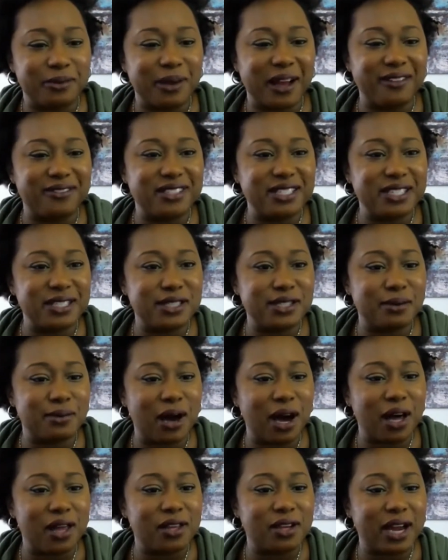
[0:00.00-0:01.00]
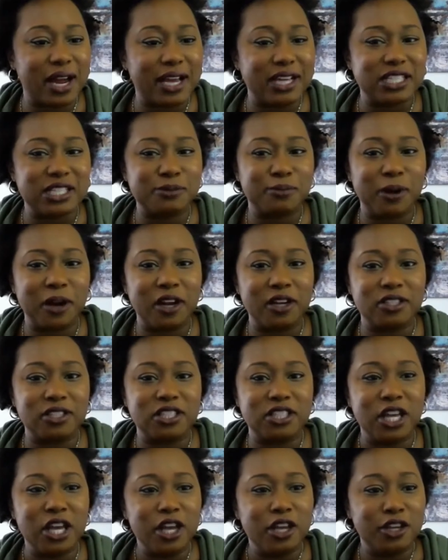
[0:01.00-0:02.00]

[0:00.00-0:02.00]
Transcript: I've seen some other experts,